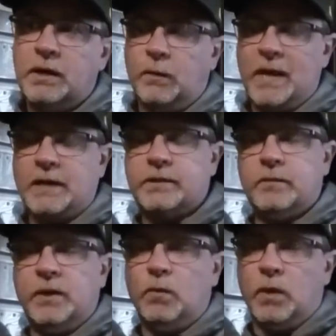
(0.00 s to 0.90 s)
it would
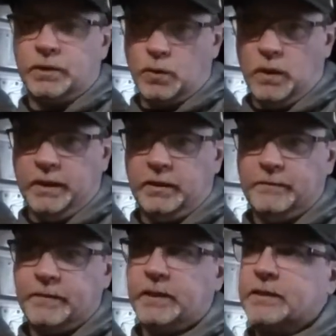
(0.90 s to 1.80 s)
actually be 120
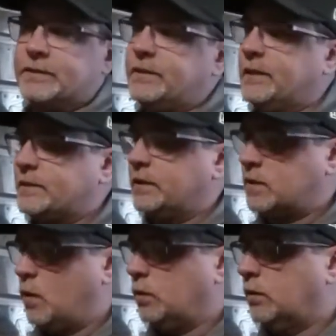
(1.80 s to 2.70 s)
is the
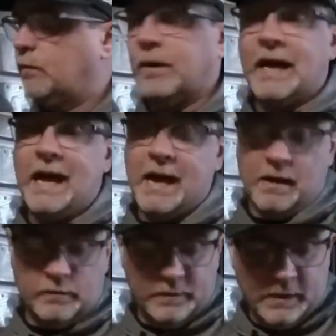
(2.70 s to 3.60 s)
total of what I
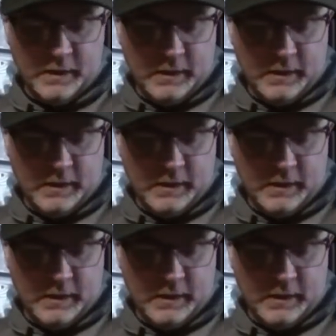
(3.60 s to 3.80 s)
have.